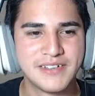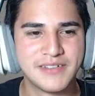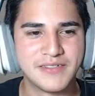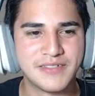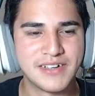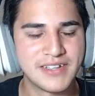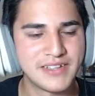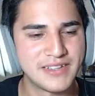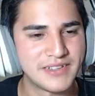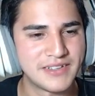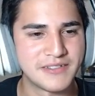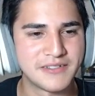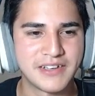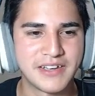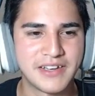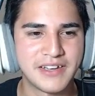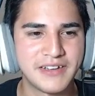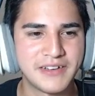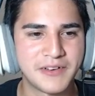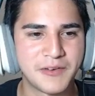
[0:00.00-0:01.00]
Well,
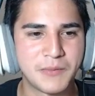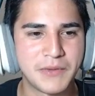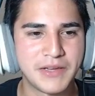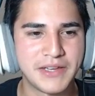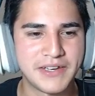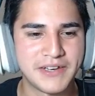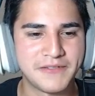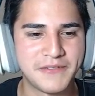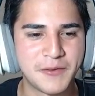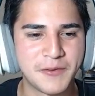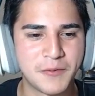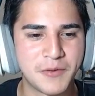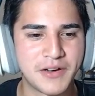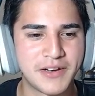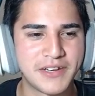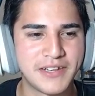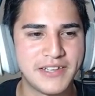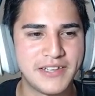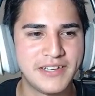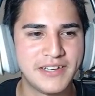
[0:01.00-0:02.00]
Okay, I mean, if you
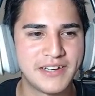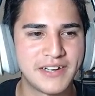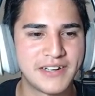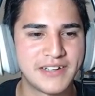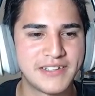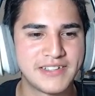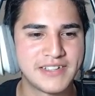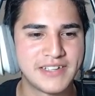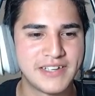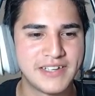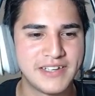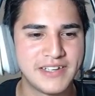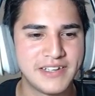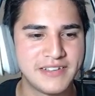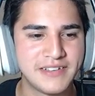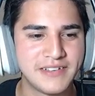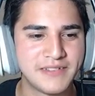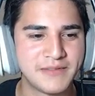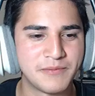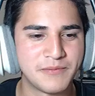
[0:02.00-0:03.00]
want to econ take it,
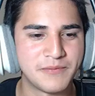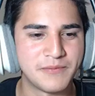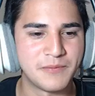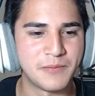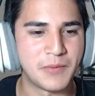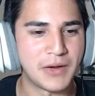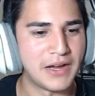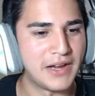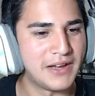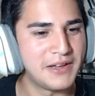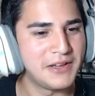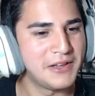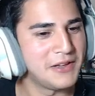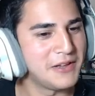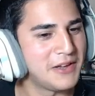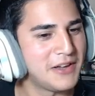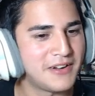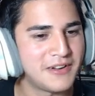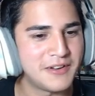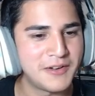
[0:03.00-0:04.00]

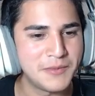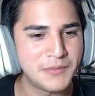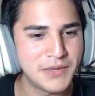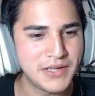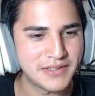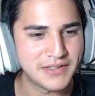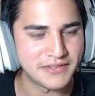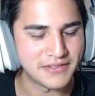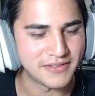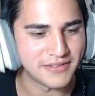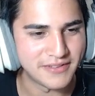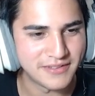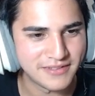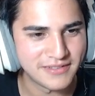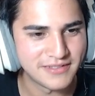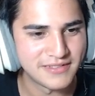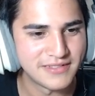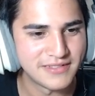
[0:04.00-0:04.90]
by all means.